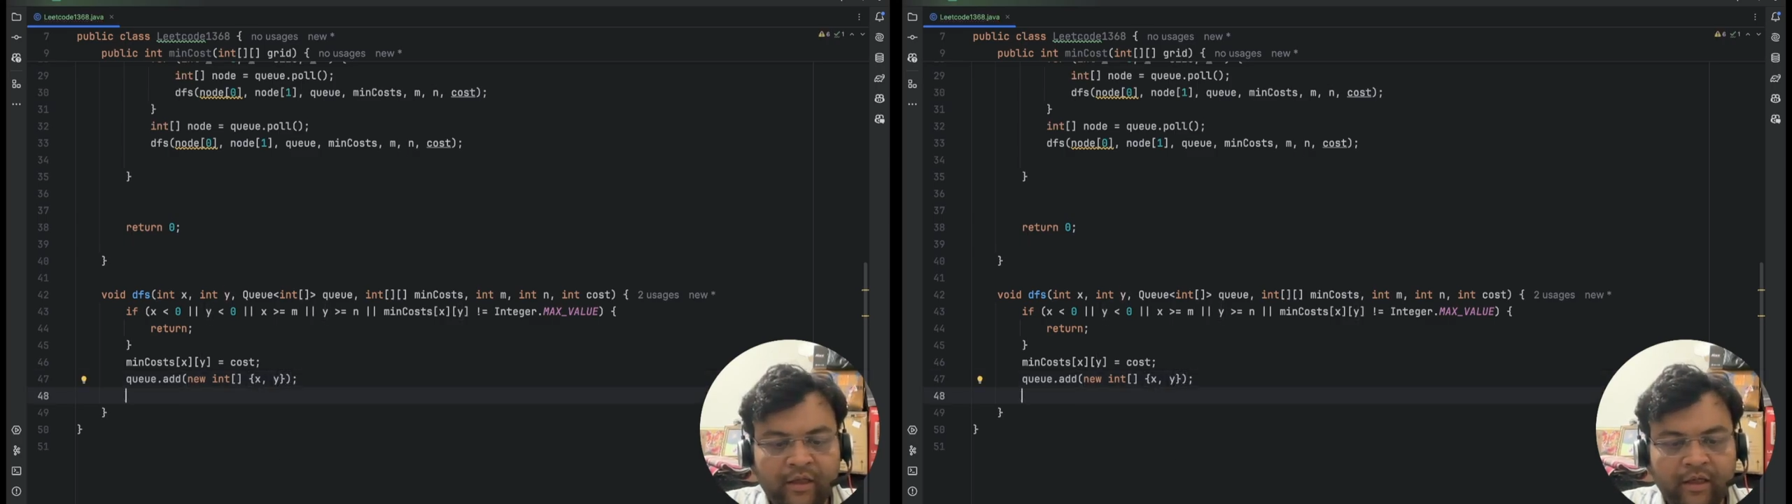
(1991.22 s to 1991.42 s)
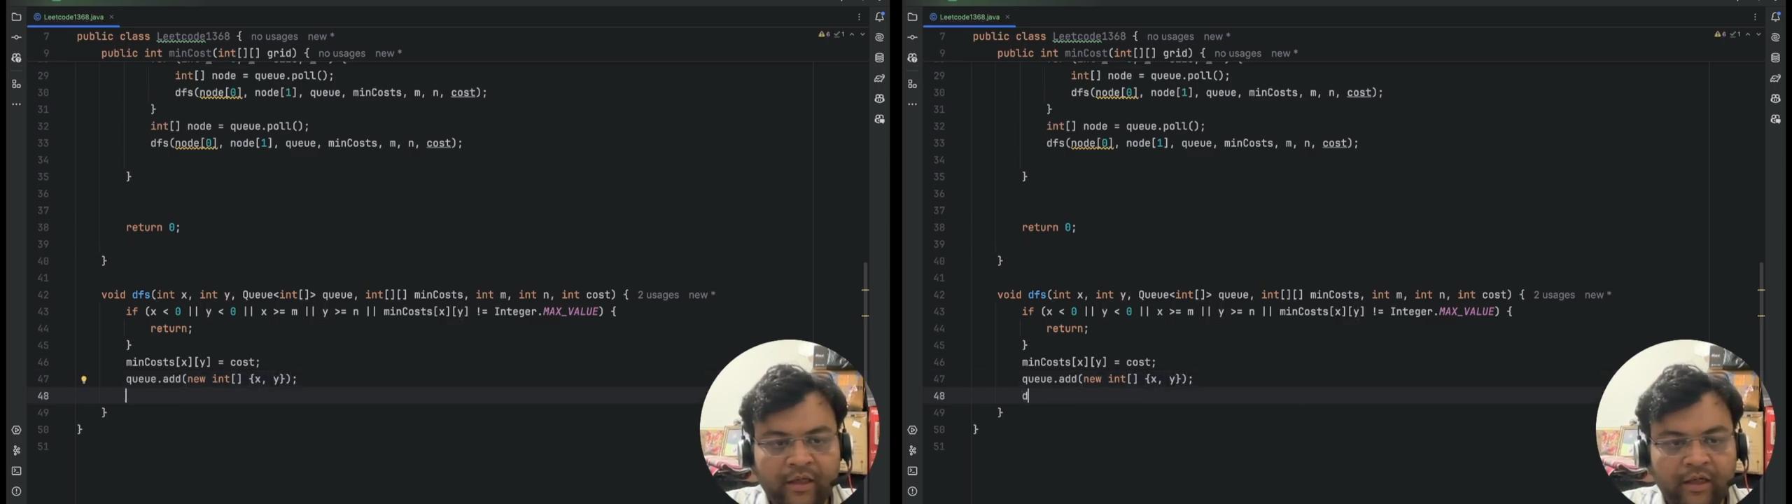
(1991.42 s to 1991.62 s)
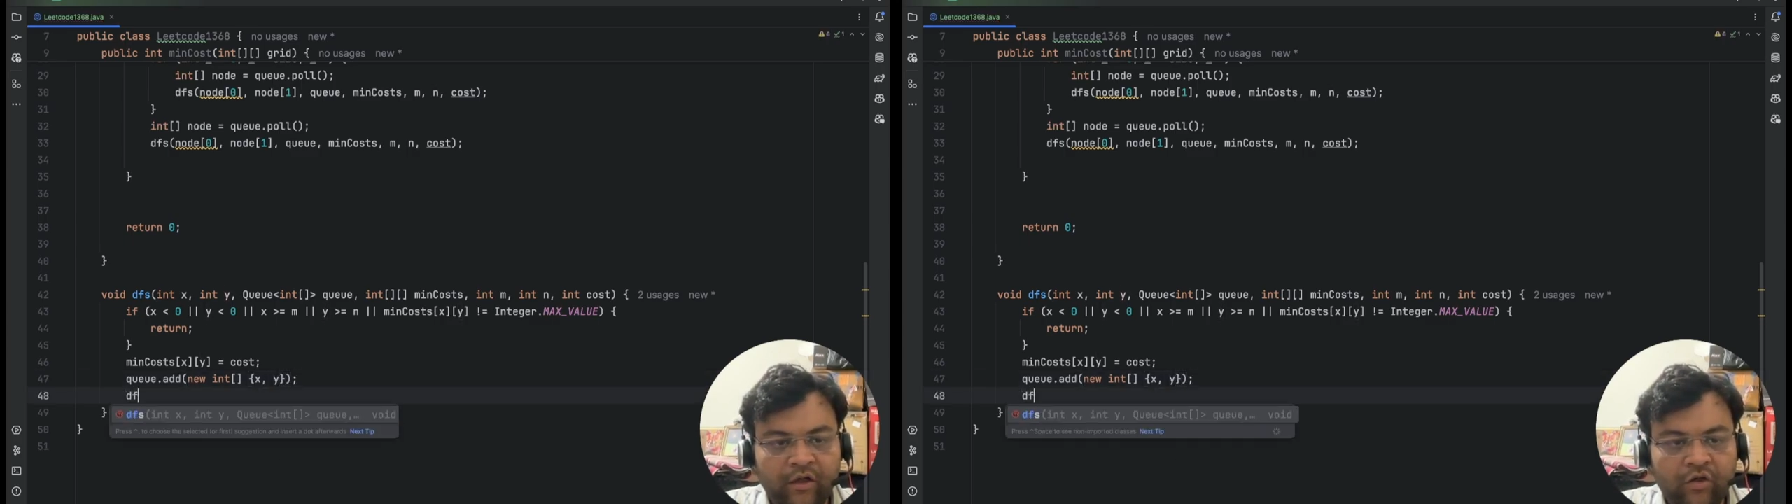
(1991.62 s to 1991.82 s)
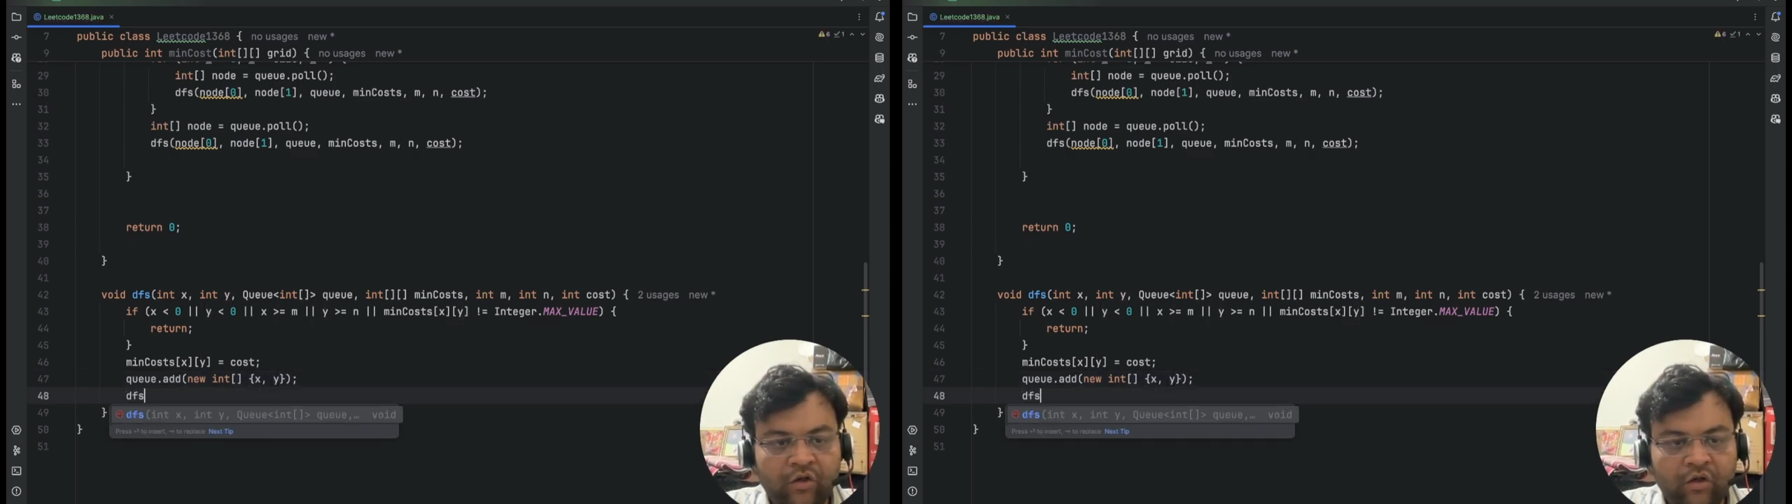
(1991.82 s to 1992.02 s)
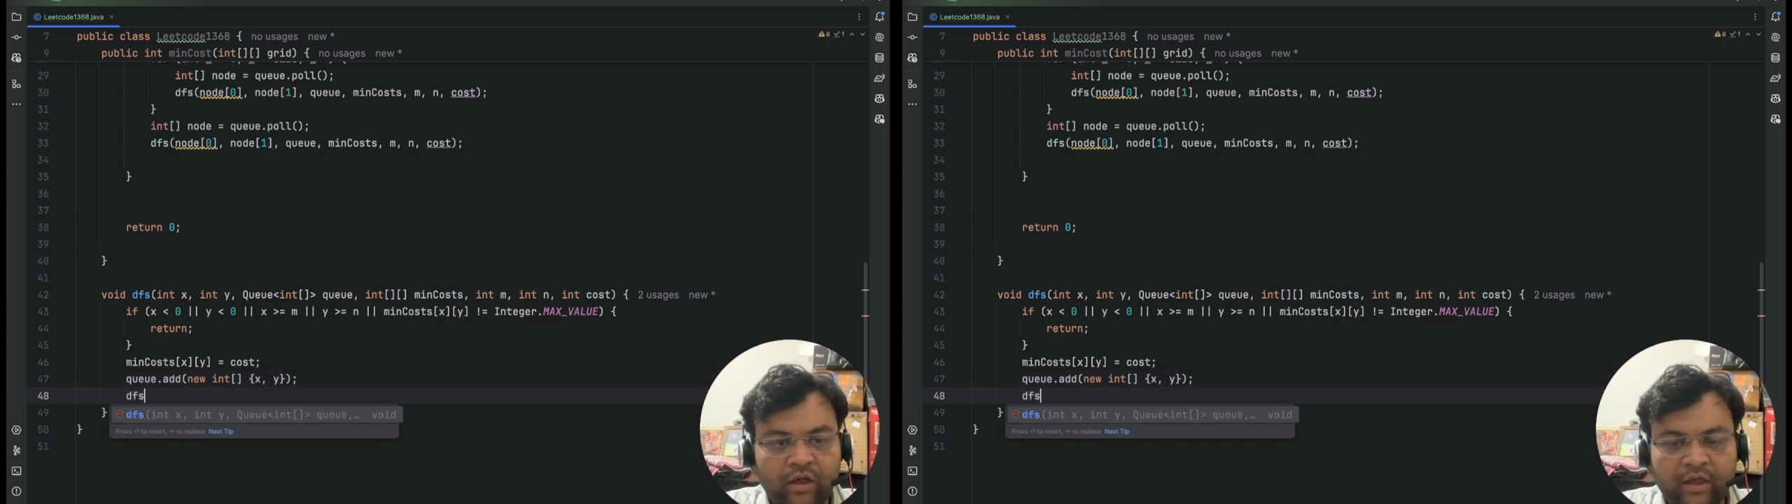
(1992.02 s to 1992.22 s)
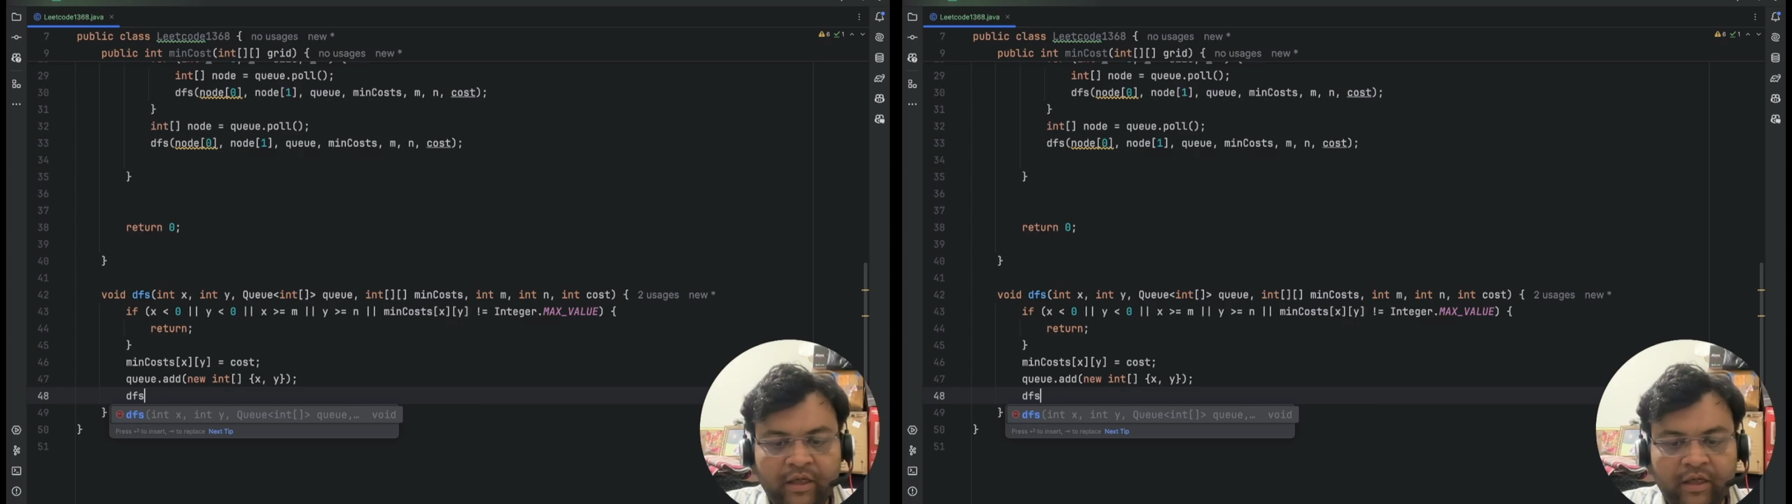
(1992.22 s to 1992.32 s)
I'll call